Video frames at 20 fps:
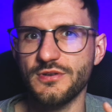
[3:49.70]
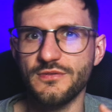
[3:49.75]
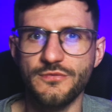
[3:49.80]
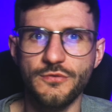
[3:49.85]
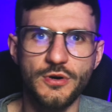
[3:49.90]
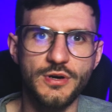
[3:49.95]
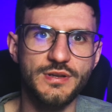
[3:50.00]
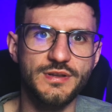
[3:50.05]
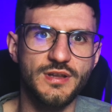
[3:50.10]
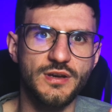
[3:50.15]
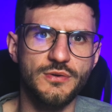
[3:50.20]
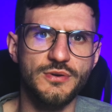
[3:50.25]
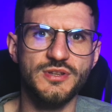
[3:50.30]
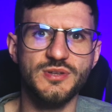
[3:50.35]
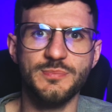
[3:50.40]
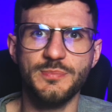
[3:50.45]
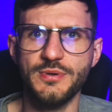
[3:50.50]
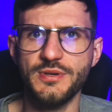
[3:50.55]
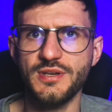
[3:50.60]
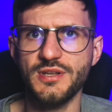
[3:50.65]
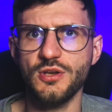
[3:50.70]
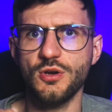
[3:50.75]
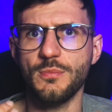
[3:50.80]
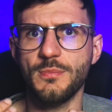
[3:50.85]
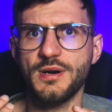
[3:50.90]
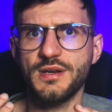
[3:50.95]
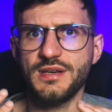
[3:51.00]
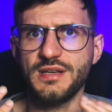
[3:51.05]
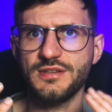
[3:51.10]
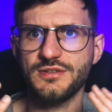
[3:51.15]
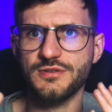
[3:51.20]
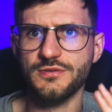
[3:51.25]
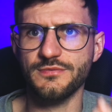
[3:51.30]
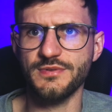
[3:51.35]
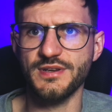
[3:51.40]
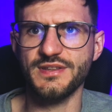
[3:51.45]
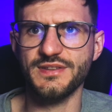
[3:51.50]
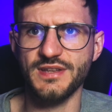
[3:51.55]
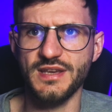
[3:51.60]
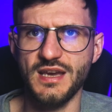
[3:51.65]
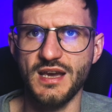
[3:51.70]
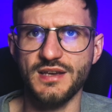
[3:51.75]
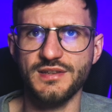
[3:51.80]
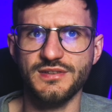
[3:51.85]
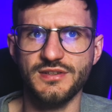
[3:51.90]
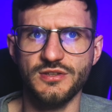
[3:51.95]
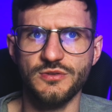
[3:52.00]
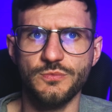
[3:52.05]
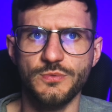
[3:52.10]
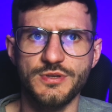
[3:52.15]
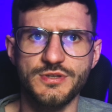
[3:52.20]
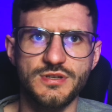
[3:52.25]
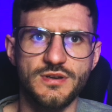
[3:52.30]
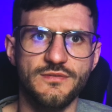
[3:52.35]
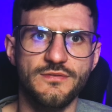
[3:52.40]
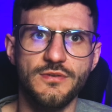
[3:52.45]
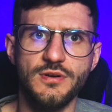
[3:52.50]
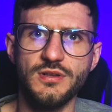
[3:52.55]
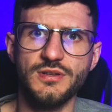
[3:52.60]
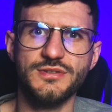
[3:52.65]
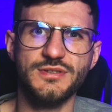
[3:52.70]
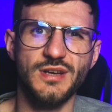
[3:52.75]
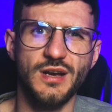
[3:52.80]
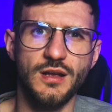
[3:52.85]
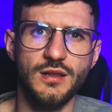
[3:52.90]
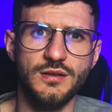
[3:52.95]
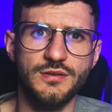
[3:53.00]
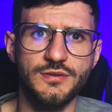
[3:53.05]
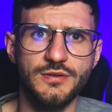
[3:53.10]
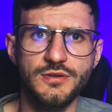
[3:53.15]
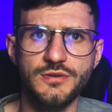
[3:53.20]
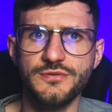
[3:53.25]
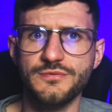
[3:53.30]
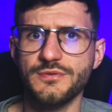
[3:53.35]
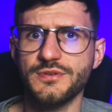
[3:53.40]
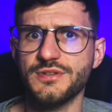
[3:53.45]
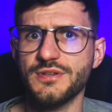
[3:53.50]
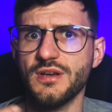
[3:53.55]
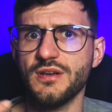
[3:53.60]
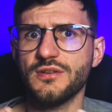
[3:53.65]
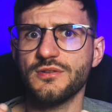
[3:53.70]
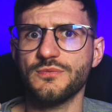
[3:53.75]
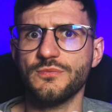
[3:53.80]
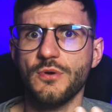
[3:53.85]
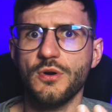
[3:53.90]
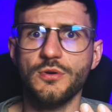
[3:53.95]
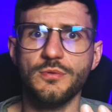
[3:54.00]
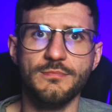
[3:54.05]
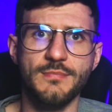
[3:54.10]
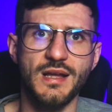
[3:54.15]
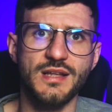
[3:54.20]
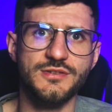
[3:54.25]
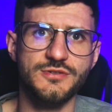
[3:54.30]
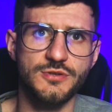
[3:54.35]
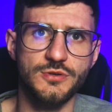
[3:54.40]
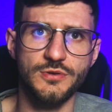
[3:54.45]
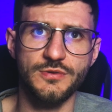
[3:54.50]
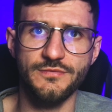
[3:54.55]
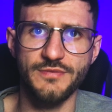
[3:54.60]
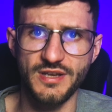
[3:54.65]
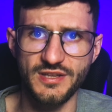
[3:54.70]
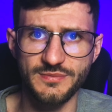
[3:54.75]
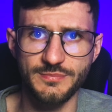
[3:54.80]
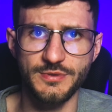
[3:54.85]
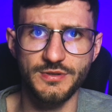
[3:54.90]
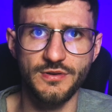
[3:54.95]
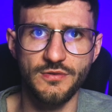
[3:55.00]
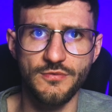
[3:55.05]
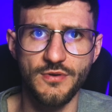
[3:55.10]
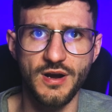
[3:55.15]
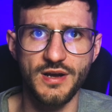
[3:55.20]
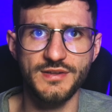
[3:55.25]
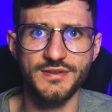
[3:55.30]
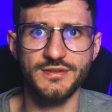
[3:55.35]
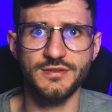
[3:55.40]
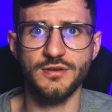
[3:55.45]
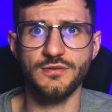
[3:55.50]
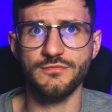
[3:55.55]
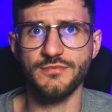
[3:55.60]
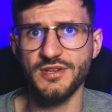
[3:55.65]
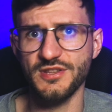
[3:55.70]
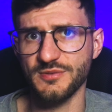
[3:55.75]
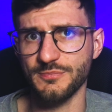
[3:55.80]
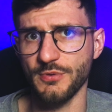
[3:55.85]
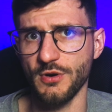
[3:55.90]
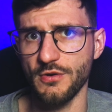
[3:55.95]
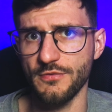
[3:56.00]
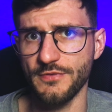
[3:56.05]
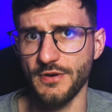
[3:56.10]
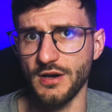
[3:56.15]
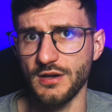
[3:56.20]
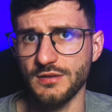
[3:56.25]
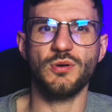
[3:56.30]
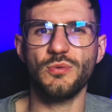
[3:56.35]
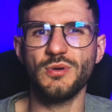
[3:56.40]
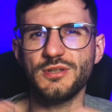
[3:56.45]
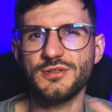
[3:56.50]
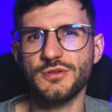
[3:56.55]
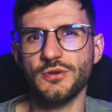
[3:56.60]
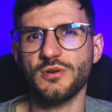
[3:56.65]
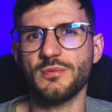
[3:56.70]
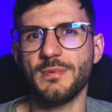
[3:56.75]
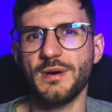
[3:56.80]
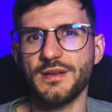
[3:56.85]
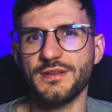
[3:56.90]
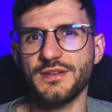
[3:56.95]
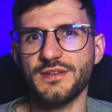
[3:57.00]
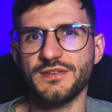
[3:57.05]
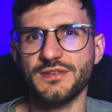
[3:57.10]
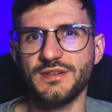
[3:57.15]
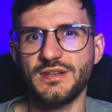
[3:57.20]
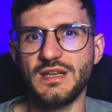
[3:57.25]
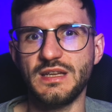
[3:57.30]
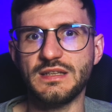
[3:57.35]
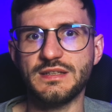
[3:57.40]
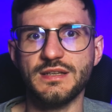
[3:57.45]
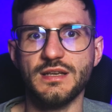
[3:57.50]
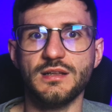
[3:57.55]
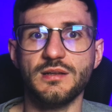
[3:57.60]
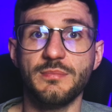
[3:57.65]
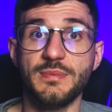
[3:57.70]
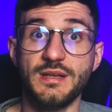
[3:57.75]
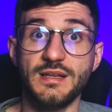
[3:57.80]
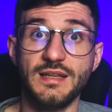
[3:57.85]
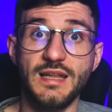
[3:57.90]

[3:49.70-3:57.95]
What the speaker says: avoid though is putting your money into risky assets which are volatile and whose returns won't match your investment horizon and risk profile. But we'll talk about this in detail a bit